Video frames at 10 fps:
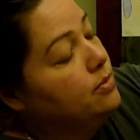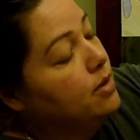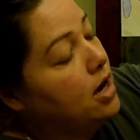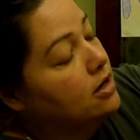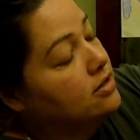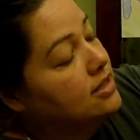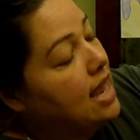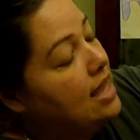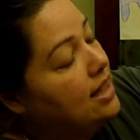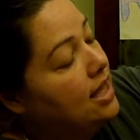our
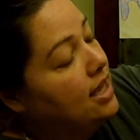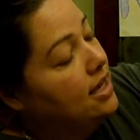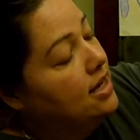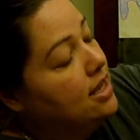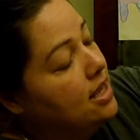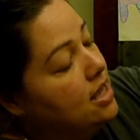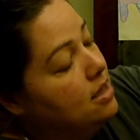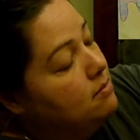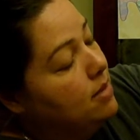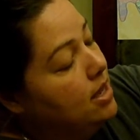skyline,
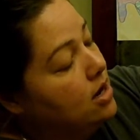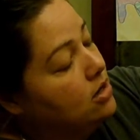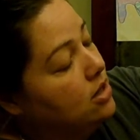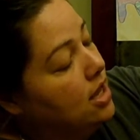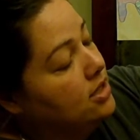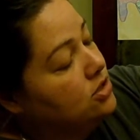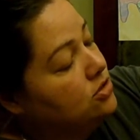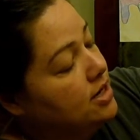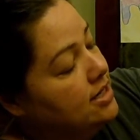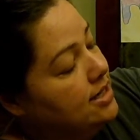make our line
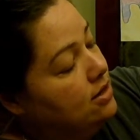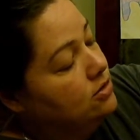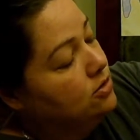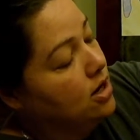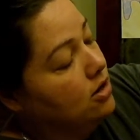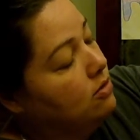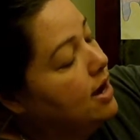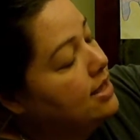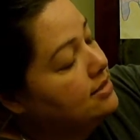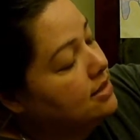straight down to our
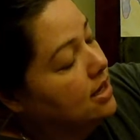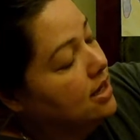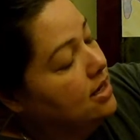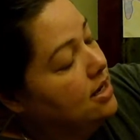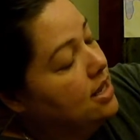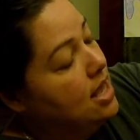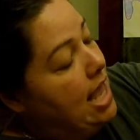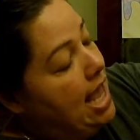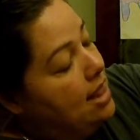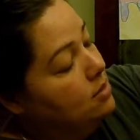grass line,
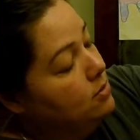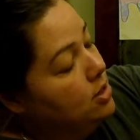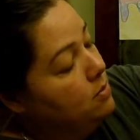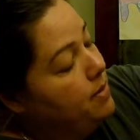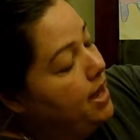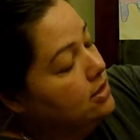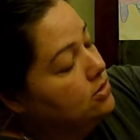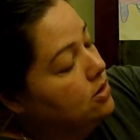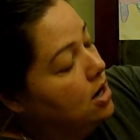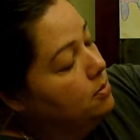and then we go back to
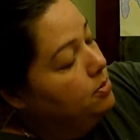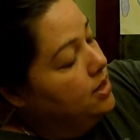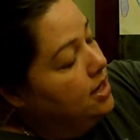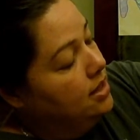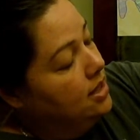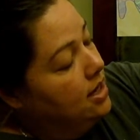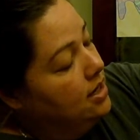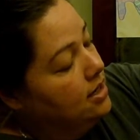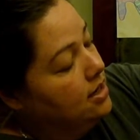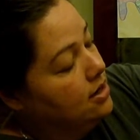our plane
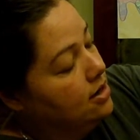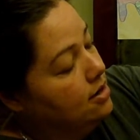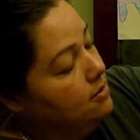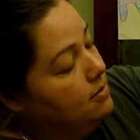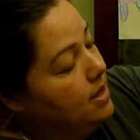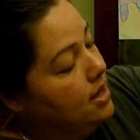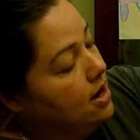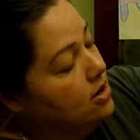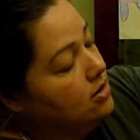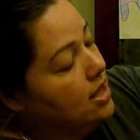line here and we make
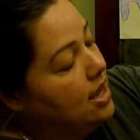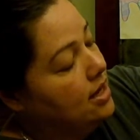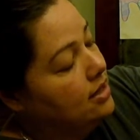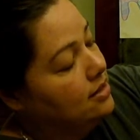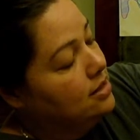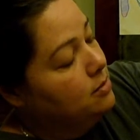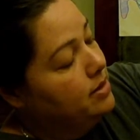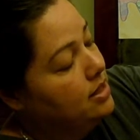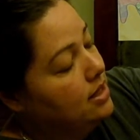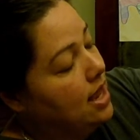our line, a little bit of
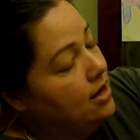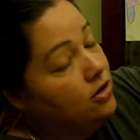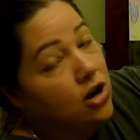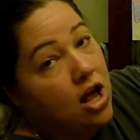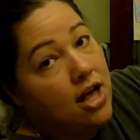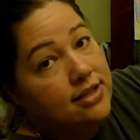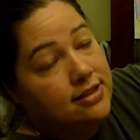a line across.